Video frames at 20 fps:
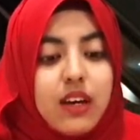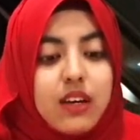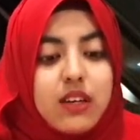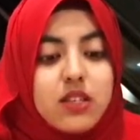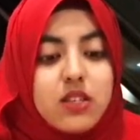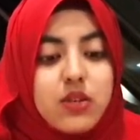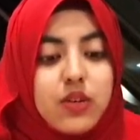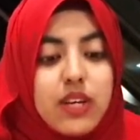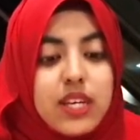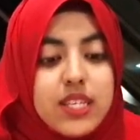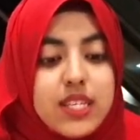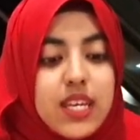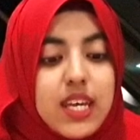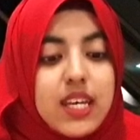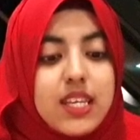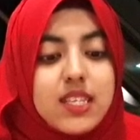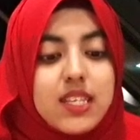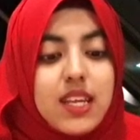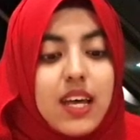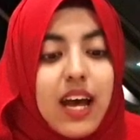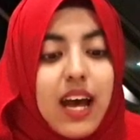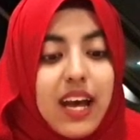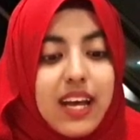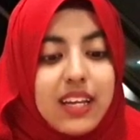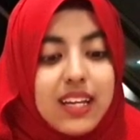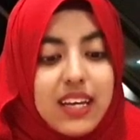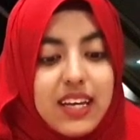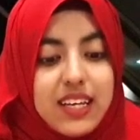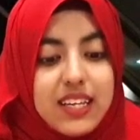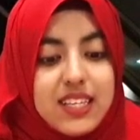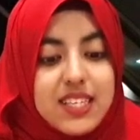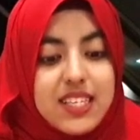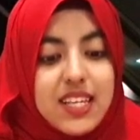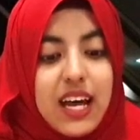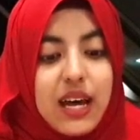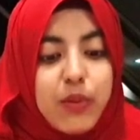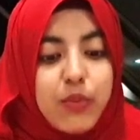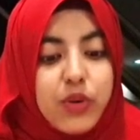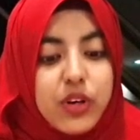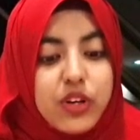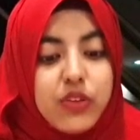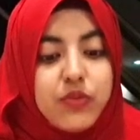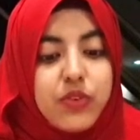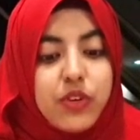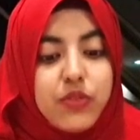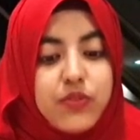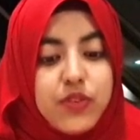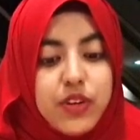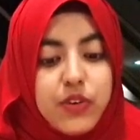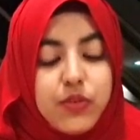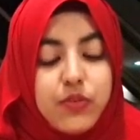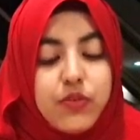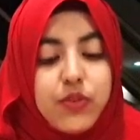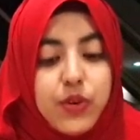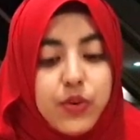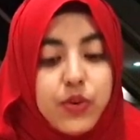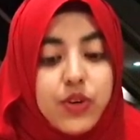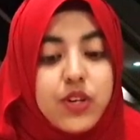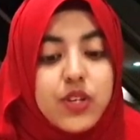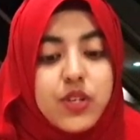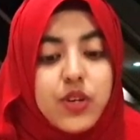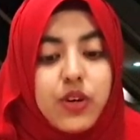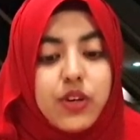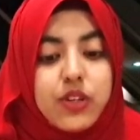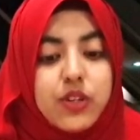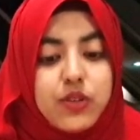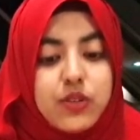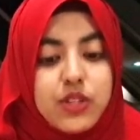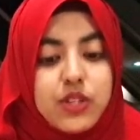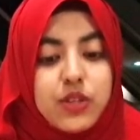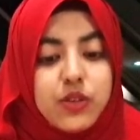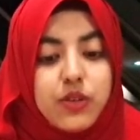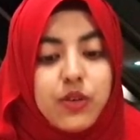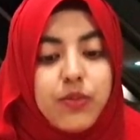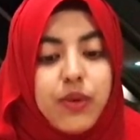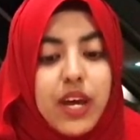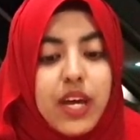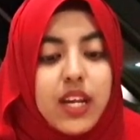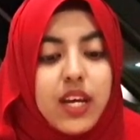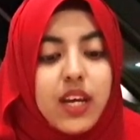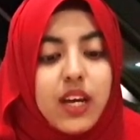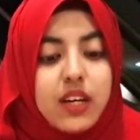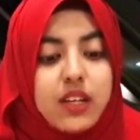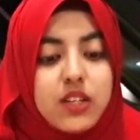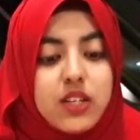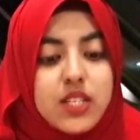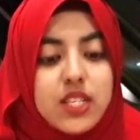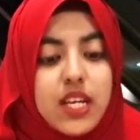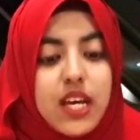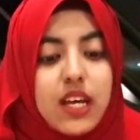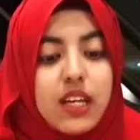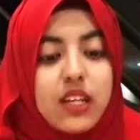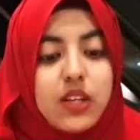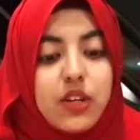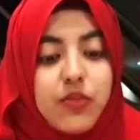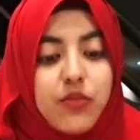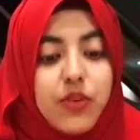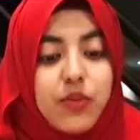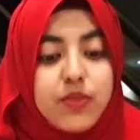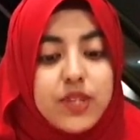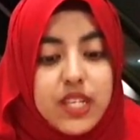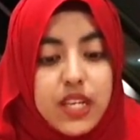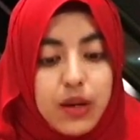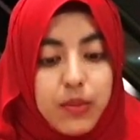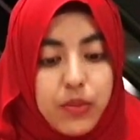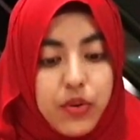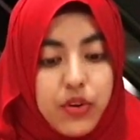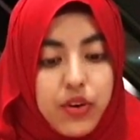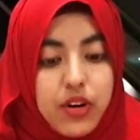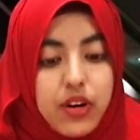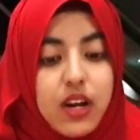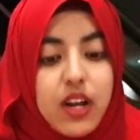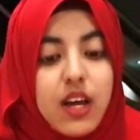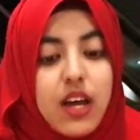So he says, "Hi Naz, I'm one of your viewers on YouTube and I understand you're from Singapore.